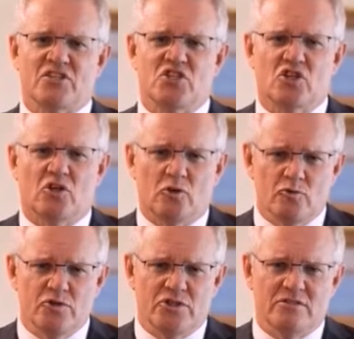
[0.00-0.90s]
of
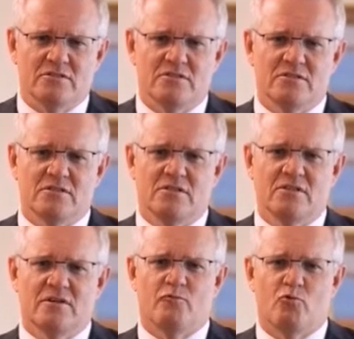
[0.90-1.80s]
exclusion,
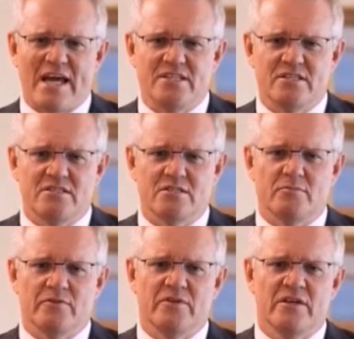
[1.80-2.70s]
of
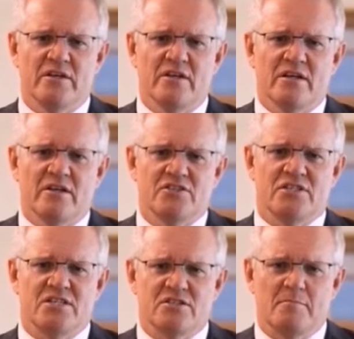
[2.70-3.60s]
racism, of
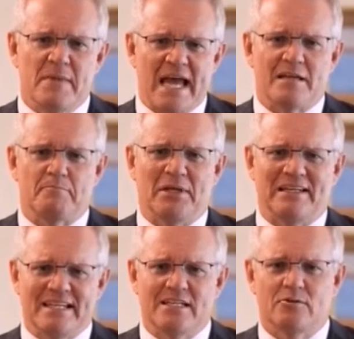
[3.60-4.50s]
systematic
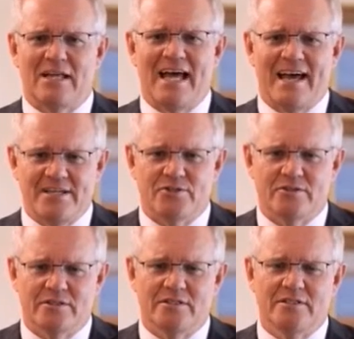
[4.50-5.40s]
political
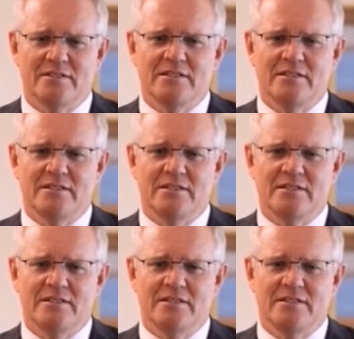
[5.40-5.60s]
hatred,